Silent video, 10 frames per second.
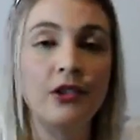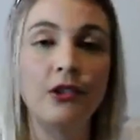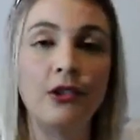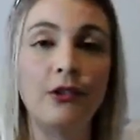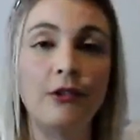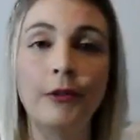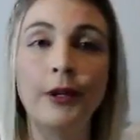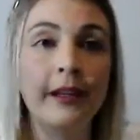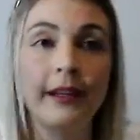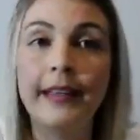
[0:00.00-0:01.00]
to
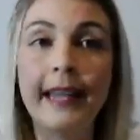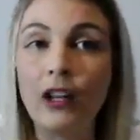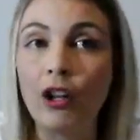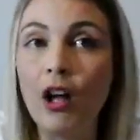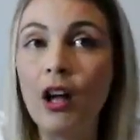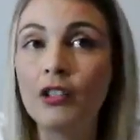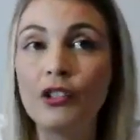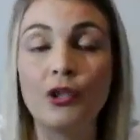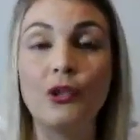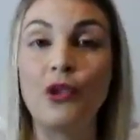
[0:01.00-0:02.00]
get along,
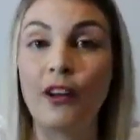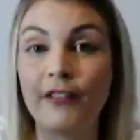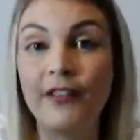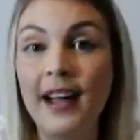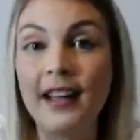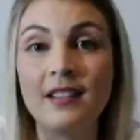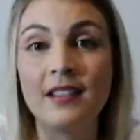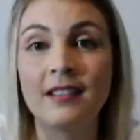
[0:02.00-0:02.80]
to not fight?